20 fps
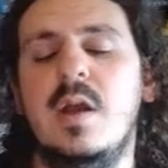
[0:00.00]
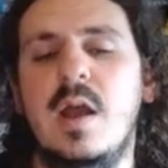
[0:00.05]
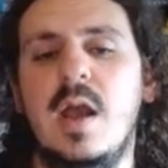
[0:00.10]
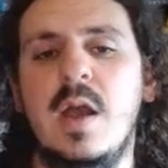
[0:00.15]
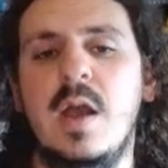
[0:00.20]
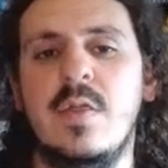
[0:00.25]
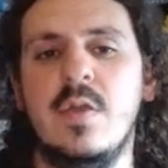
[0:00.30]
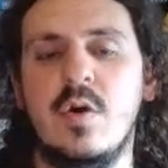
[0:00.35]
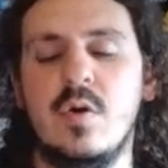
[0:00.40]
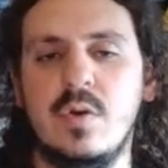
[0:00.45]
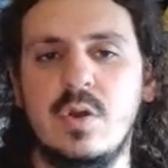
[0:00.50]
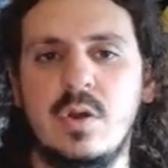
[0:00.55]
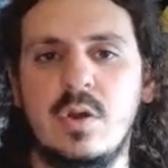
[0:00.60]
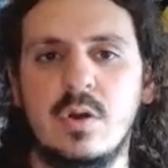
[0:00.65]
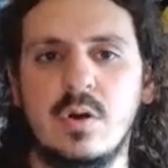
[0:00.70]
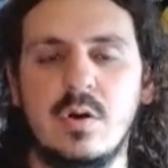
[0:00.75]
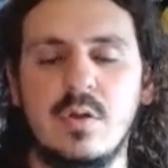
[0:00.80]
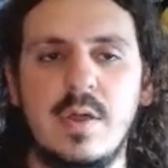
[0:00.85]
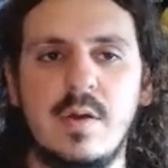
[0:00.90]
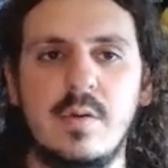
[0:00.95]
And though, you
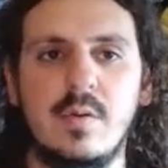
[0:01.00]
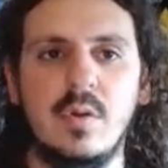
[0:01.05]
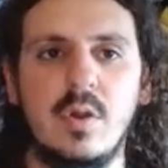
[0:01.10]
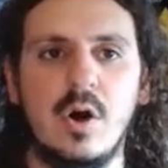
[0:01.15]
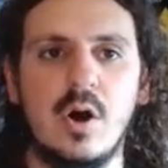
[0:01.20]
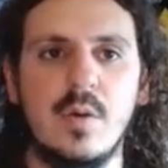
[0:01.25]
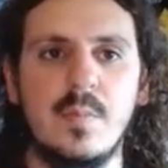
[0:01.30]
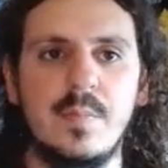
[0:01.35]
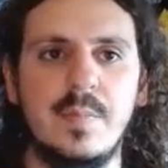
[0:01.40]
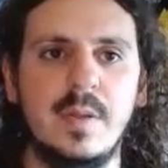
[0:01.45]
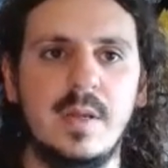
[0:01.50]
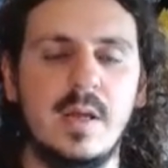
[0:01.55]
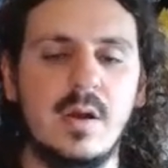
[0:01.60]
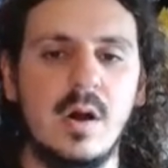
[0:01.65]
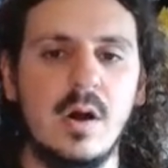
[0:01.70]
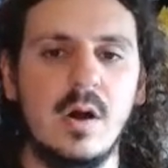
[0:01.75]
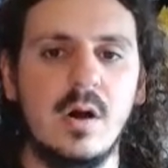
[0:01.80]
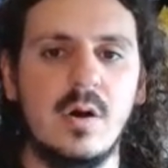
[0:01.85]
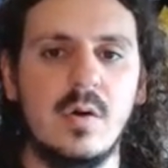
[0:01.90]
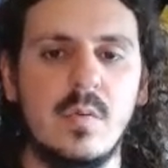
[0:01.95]
know, they will all be like,
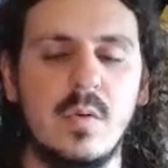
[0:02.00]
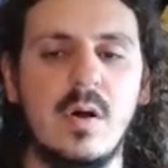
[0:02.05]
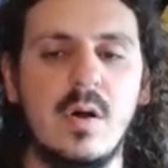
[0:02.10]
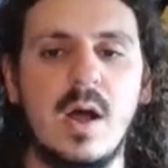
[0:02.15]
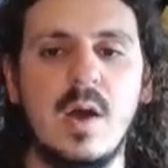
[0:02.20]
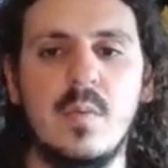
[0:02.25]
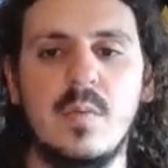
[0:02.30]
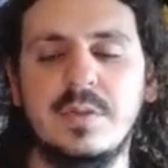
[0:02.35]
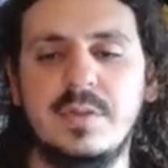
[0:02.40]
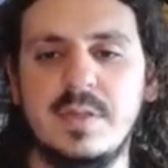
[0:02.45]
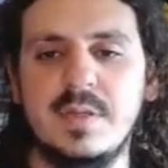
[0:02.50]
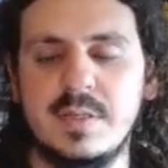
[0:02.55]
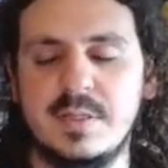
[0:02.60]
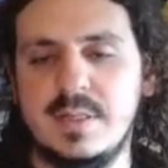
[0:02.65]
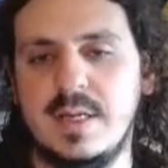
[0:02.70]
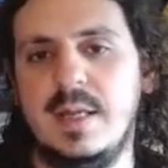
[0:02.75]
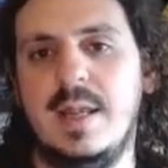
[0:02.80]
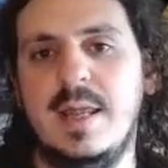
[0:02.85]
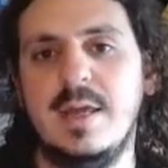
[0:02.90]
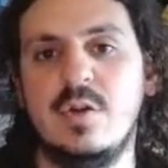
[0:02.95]
oh, well, I want this
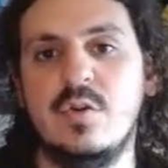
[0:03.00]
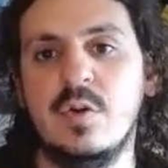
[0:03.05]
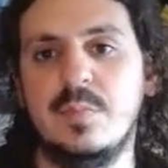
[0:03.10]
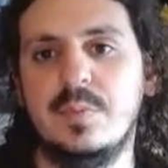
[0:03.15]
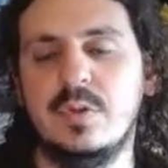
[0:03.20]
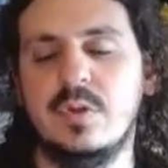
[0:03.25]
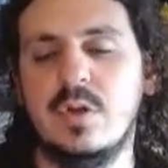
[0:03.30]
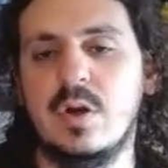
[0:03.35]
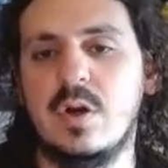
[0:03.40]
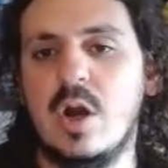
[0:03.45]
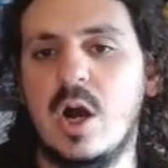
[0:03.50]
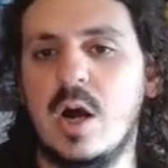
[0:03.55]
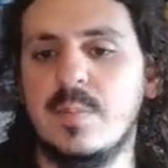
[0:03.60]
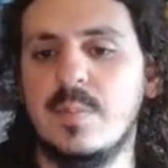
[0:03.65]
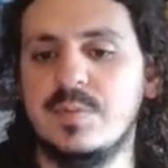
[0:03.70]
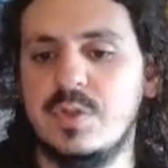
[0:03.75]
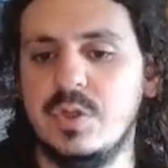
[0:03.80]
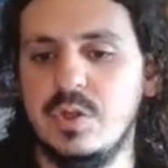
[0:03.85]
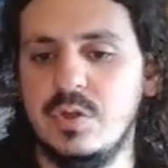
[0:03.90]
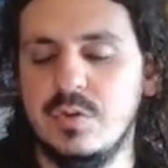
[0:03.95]
site like Crypto.com
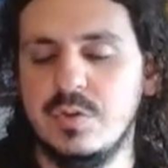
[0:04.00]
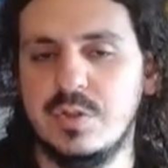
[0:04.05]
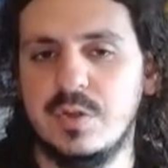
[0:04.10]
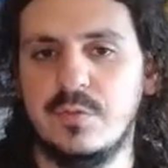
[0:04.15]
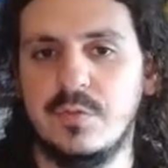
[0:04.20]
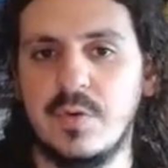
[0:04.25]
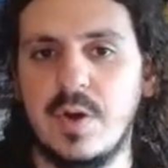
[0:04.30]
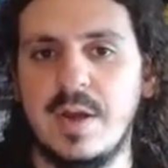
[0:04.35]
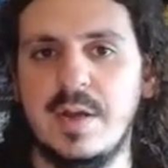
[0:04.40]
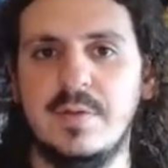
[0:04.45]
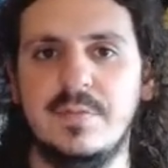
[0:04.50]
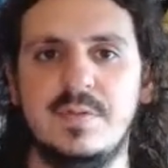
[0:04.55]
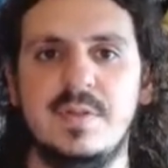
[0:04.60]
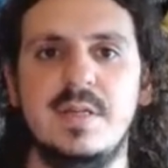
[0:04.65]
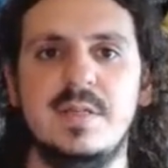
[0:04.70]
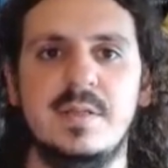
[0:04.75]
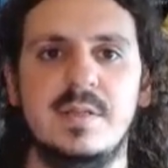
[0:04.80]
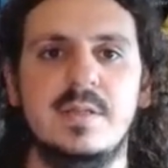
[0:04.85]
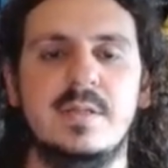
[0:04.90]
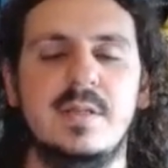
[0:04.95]
to use it for NFTs
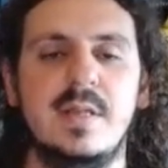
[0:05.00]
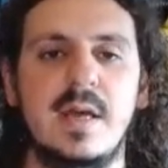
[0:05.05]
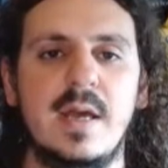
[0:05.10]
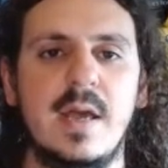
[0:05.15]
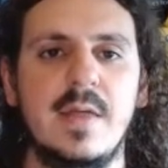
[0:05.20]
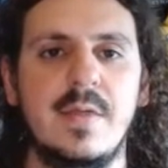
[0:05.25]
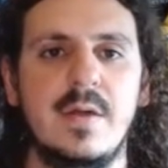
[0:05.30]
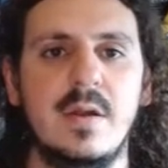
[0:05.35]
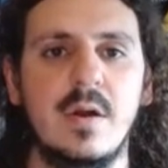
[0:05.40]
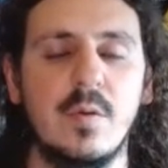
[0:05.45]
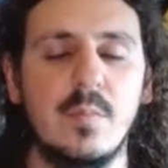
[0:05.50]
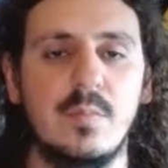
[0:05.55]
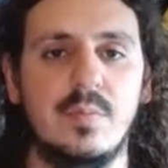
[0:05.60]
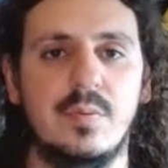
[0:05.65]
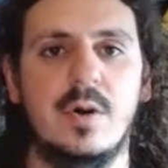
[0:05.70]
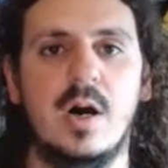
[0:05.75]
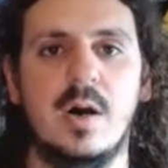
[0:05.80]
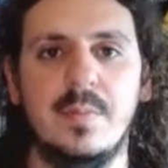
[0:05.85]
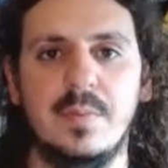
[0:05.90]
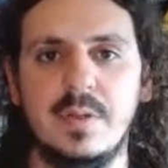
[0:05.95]
and this and that, and then it'll
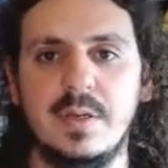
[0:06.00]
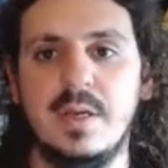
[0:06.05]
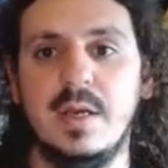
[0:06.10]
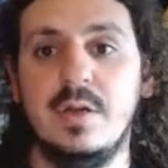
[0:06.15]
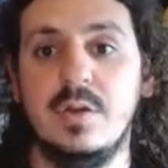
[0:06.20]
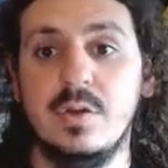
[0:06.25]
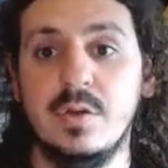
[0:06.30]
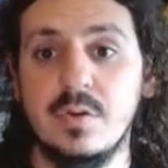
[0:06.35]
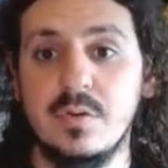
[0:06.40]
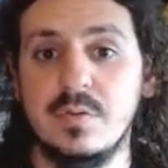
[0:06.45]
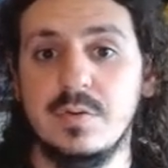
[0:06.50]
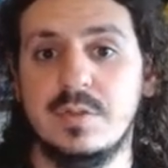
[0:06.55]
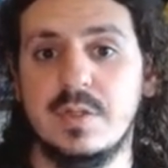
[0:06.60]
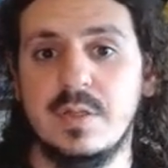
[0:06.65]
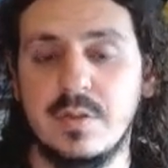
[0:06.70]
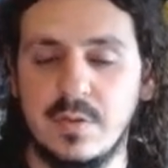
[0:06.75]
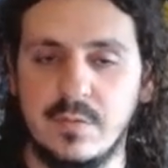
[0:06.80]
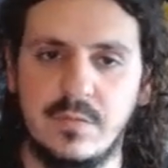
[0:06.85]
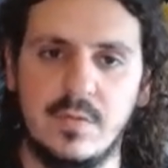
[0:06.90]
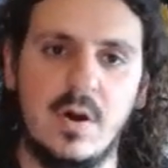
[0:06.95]
probably get used, and then
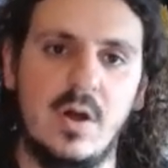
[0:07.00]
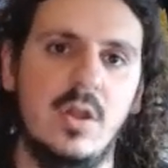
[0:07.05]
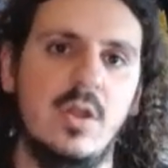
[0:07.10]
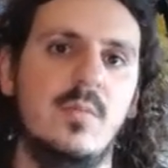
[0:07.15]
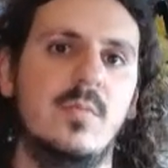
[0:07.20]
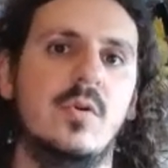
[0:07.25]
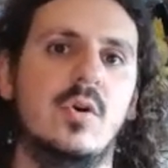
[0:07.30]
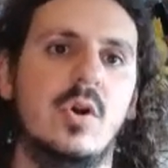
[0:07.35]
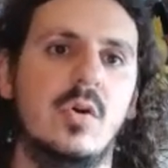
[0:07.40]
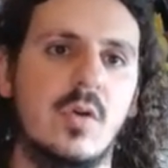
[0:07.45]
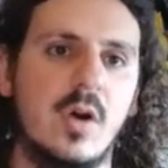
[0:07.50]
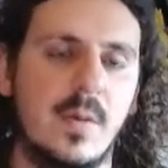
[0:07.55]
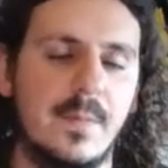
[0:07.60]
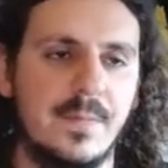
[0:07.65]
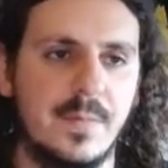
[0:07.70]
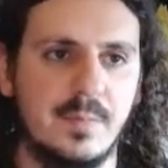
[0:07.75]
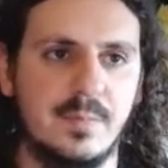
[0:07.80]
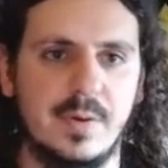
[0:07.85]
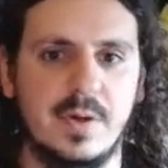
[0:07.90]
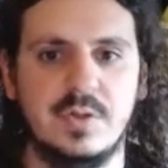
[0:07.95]
the volume will go up,
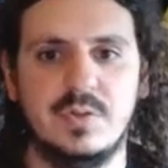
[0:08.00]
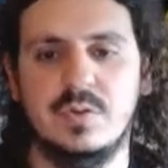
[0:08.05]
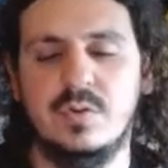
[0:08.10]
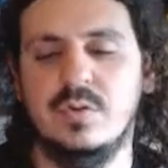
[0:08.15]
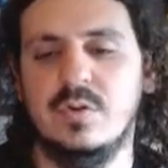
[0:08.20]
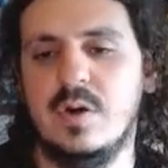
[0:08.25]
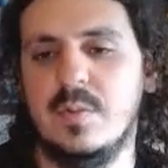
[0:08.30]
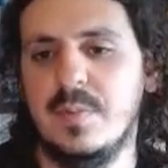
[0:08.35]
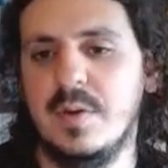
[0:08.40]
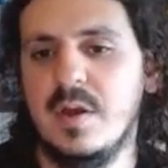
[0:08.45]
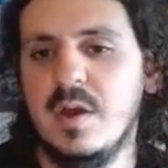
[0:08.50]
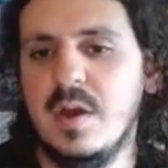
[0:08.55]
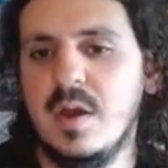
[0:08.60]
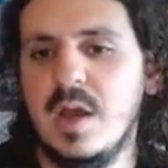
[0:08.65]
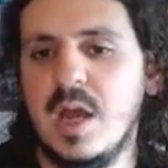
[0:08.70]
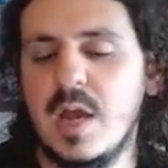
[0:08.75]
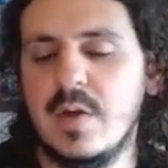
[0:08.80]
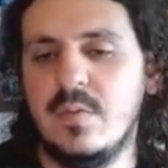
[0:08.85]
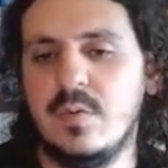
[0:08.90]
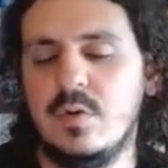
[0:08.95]
the price will go up,
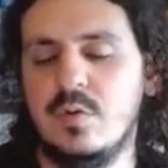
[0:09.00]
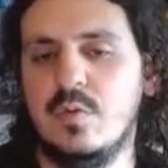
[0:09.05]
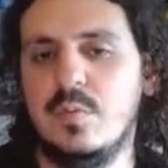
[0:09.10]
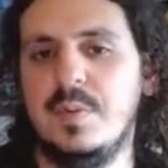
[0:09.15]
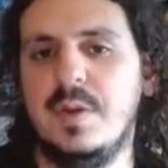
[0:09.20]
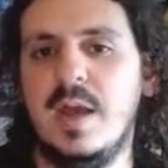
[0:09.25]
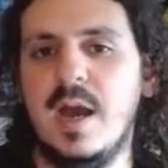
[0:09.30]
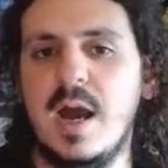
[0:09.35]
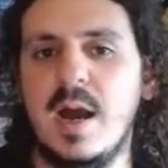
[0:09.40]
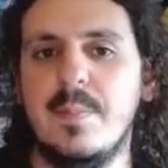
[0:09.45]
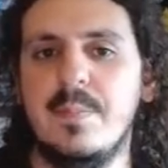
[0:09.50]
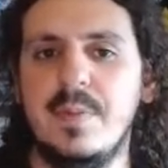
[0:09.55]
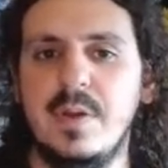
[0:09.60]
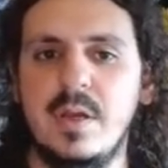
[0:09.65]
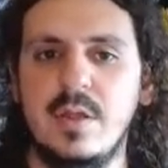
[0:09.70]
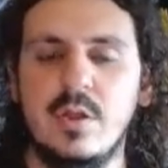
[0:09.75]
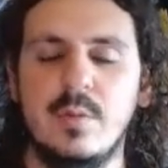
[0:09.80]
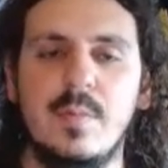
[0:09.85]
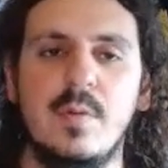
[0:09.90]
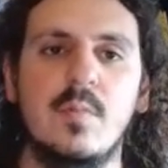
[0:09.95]
everyone will be happy,
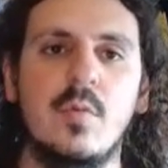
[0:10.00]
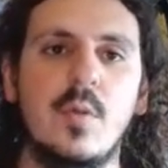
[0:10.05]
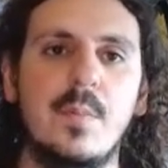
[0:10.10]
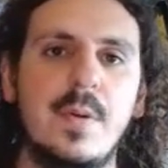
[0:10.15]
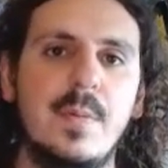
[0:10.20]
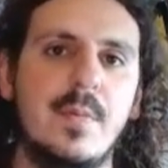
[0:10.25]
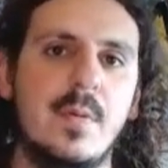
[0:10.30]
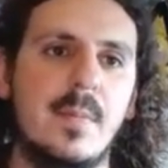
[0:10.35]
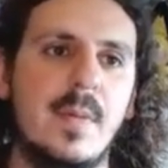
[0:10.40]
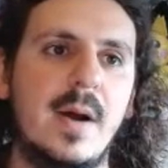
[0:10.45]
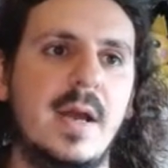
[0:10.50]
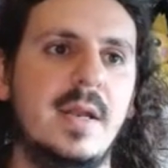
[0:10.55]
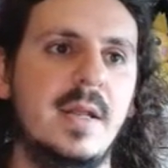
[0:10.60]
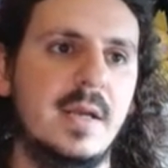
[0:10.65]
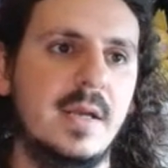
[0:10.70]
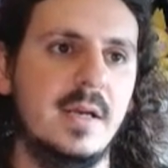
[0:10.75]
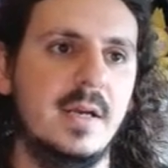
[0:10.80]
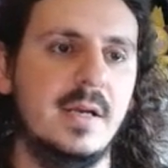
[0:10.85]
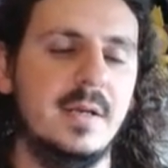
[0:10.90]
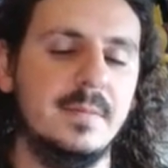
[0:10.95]
there'll be more people mining
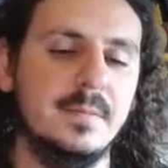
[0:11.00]
it.